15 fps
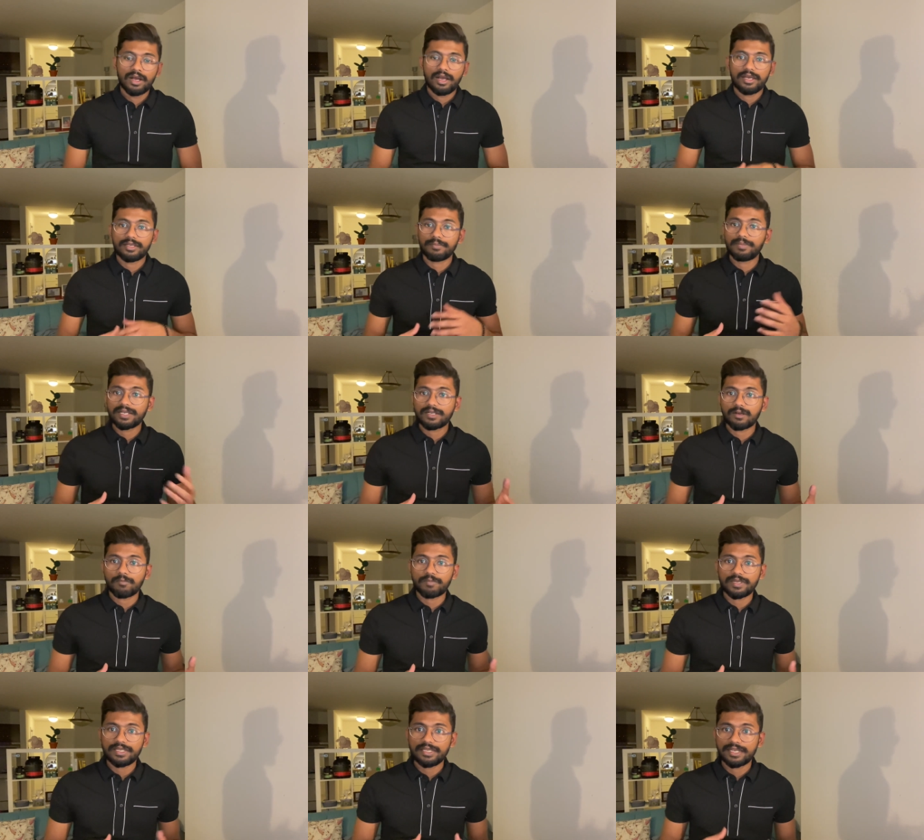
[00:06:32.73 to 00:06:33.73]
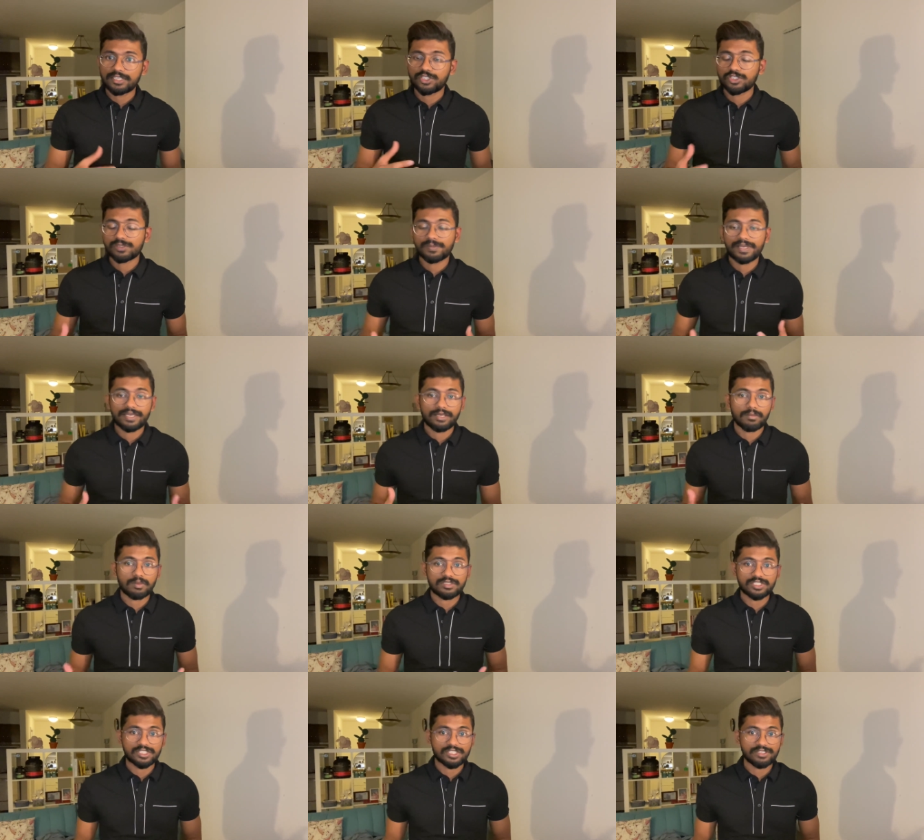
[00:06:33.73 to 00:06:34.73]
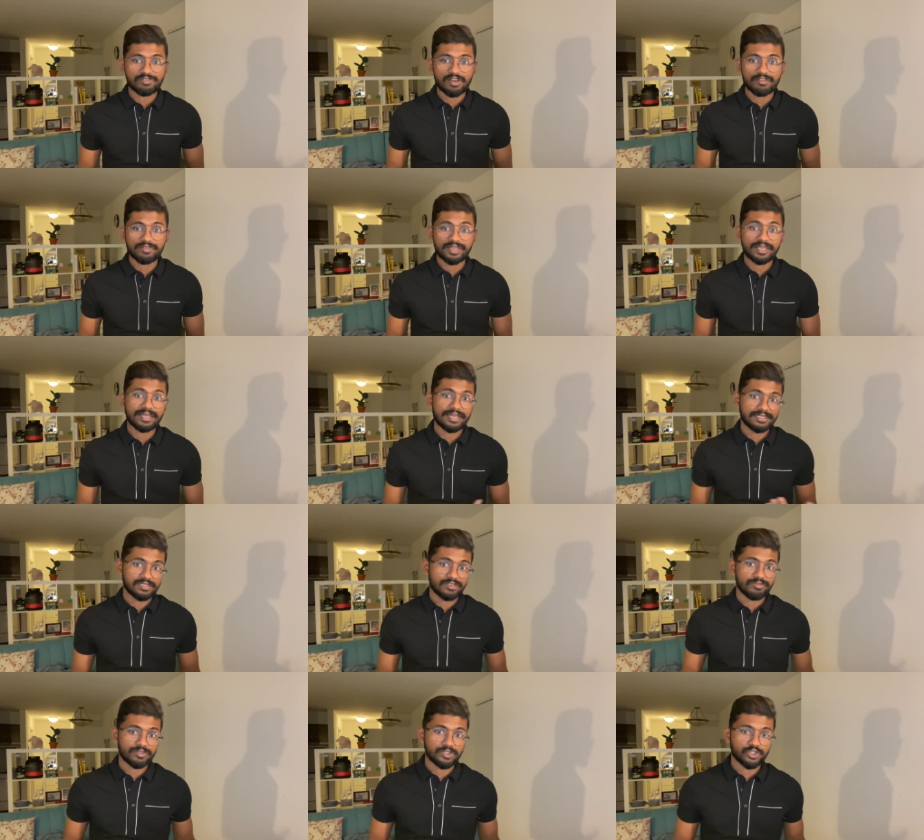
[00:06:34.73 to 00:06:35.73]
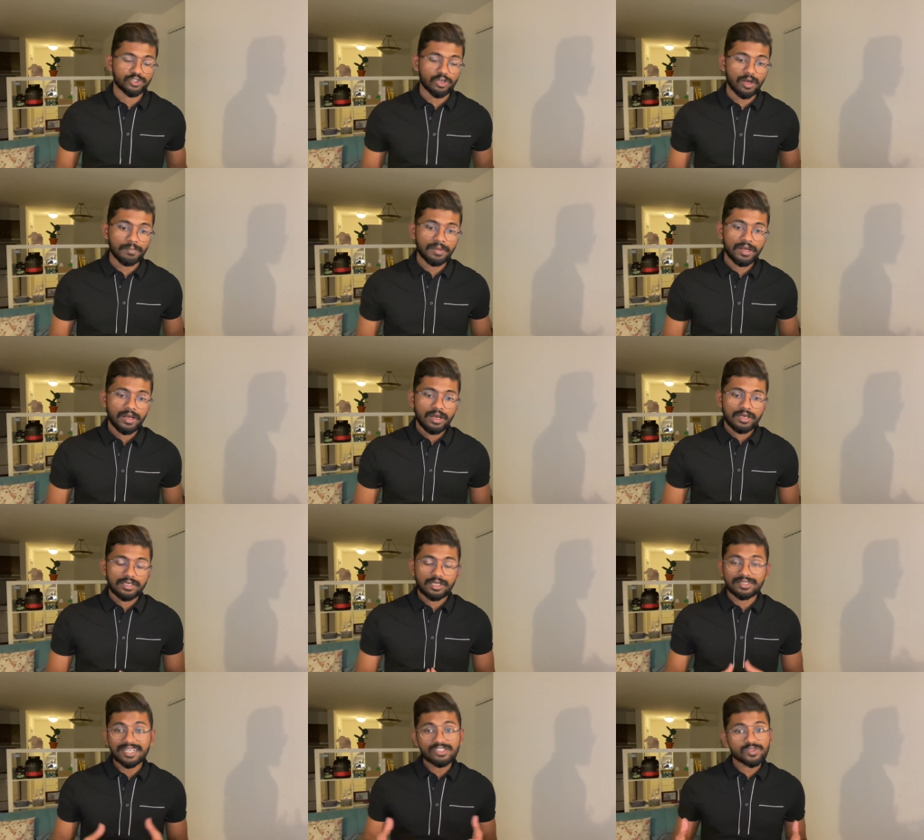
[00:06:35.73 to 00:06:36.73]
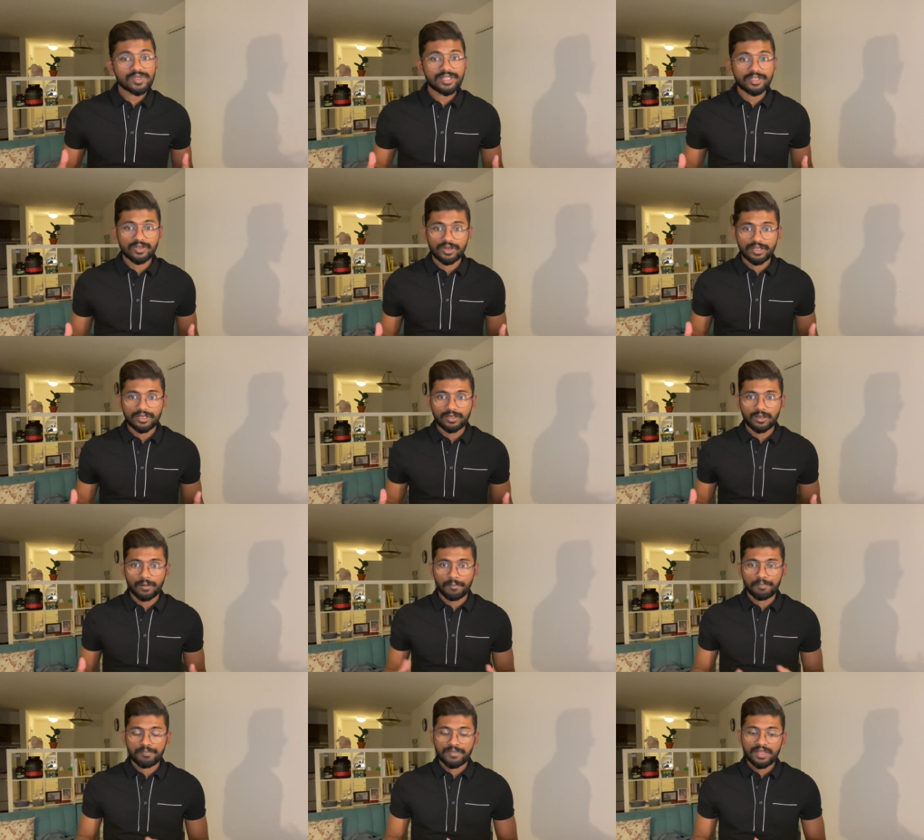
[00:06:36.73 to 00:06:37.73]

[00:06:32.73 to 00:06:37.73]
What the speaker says: in a big company, and she was making about 65k as her first job. Now that's really good income.